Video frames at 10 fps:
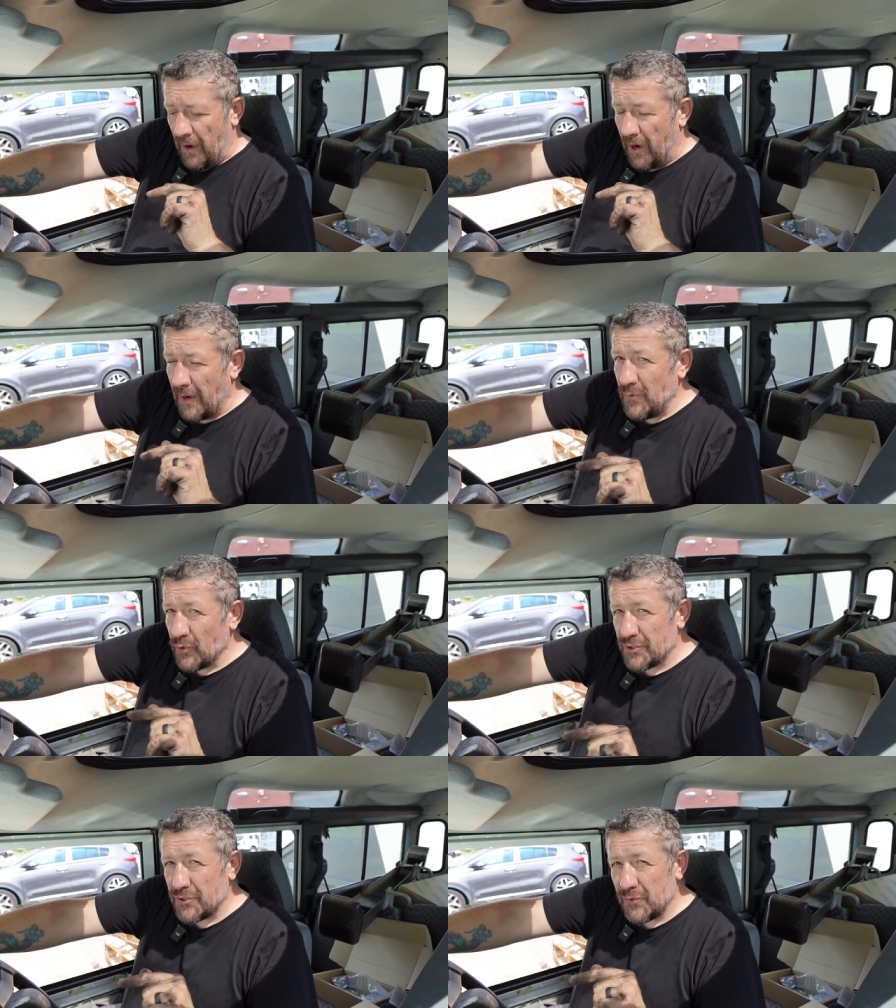I'm
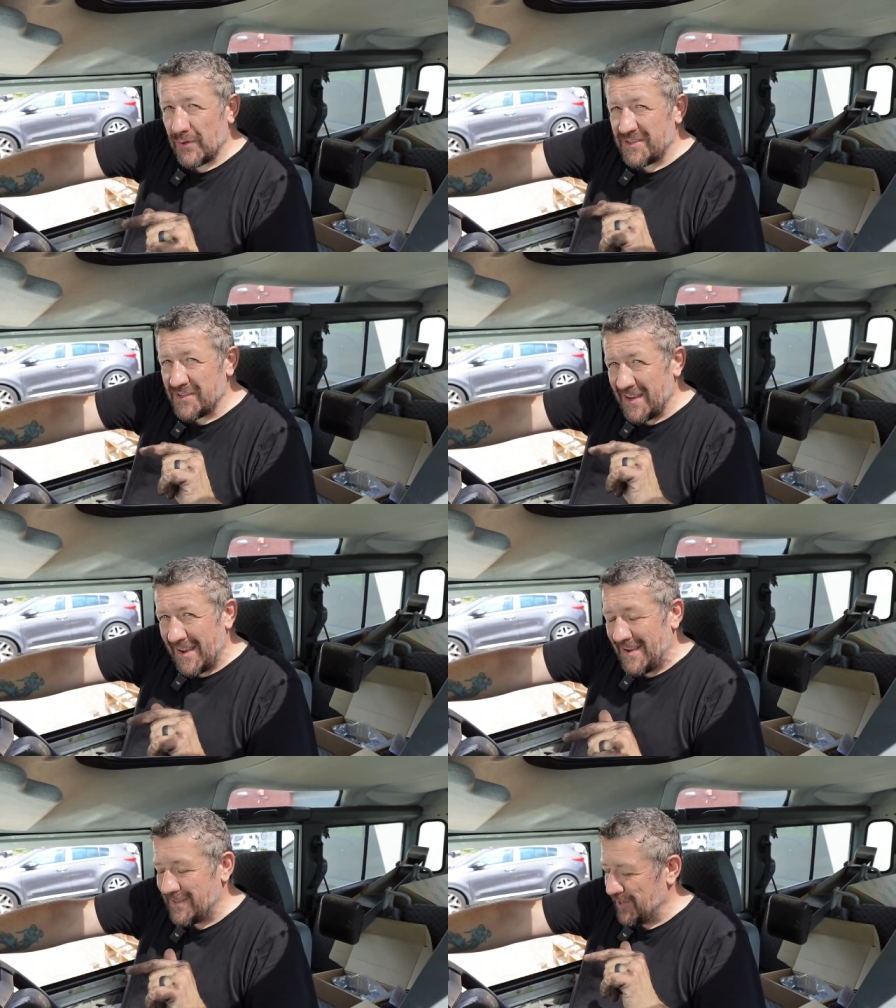not sure it's as
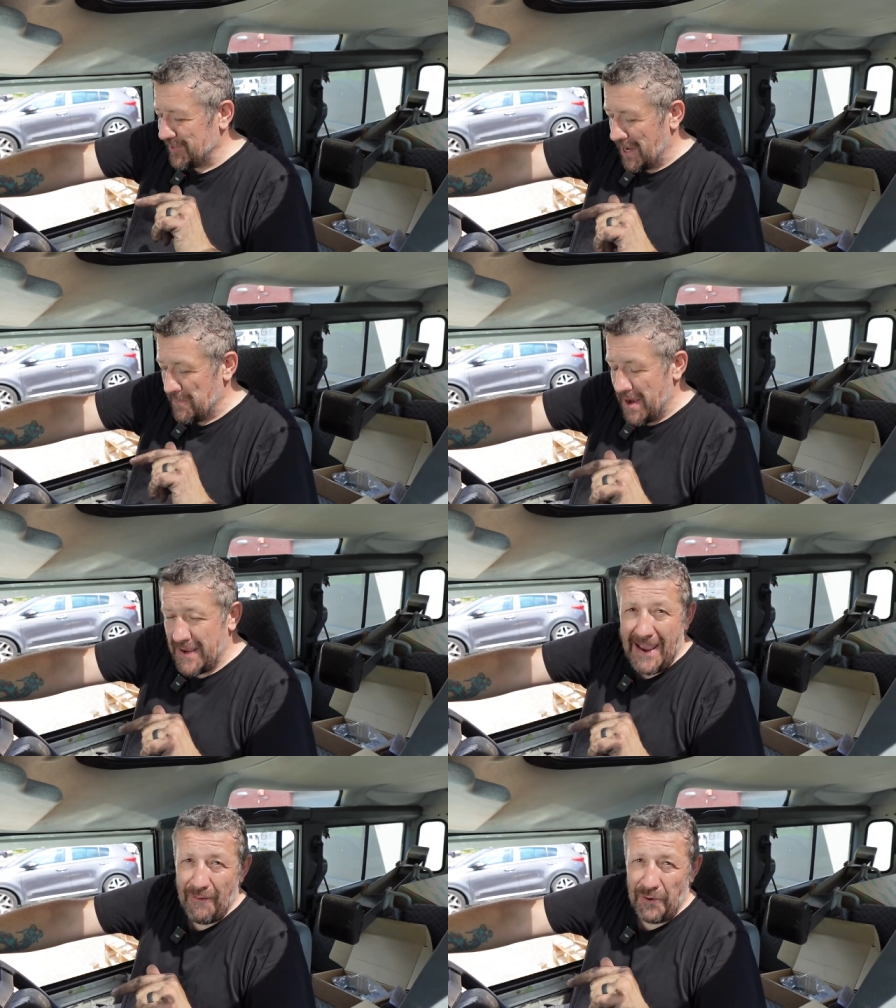easy as they
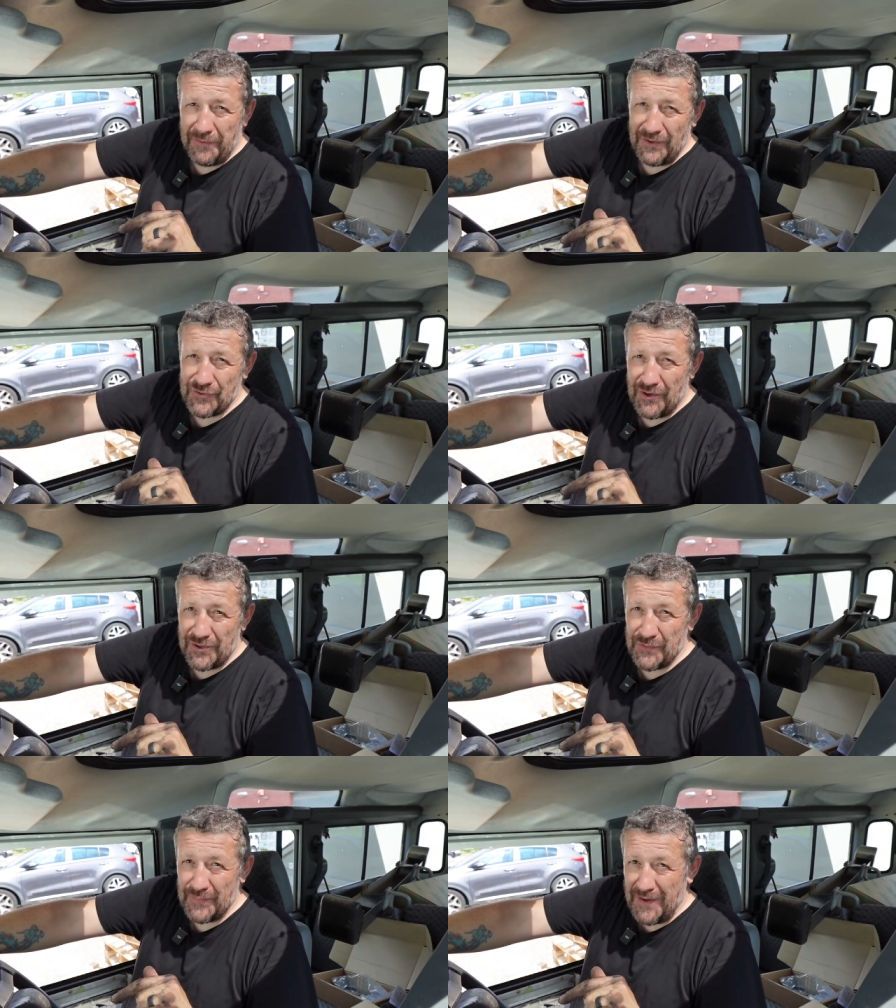make out on the
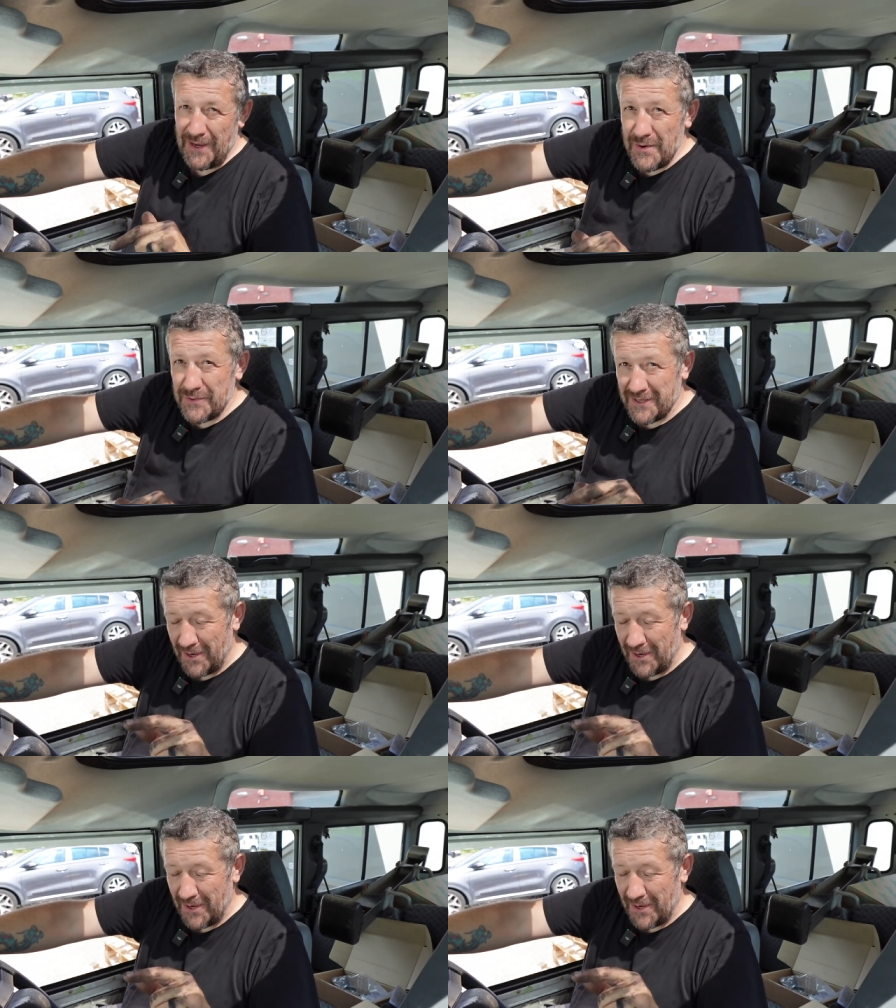instructional videos.